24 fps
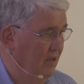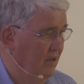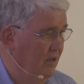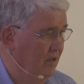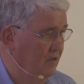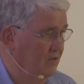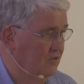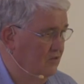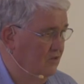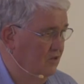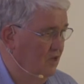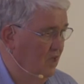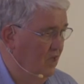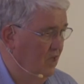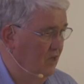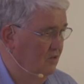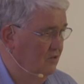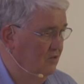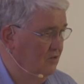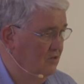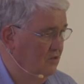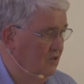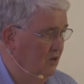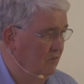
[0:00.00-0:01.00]
it
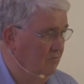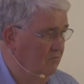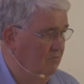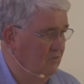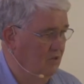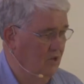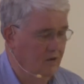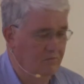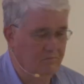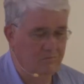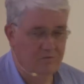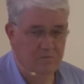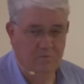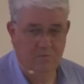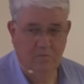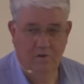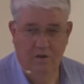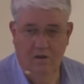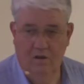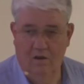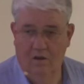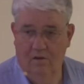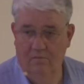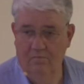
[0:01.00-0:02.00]
can sometimes
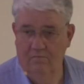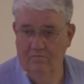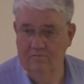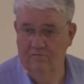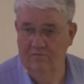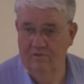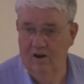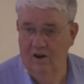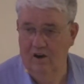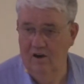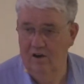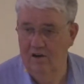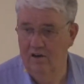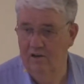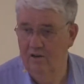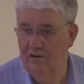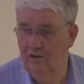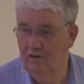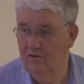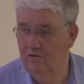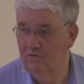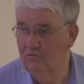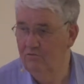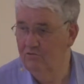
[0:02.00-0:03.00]
become
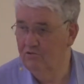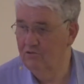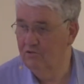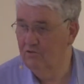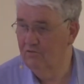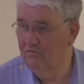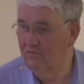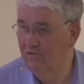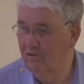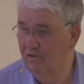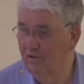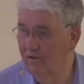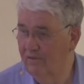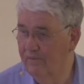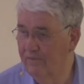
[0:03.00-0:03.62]
very elusive.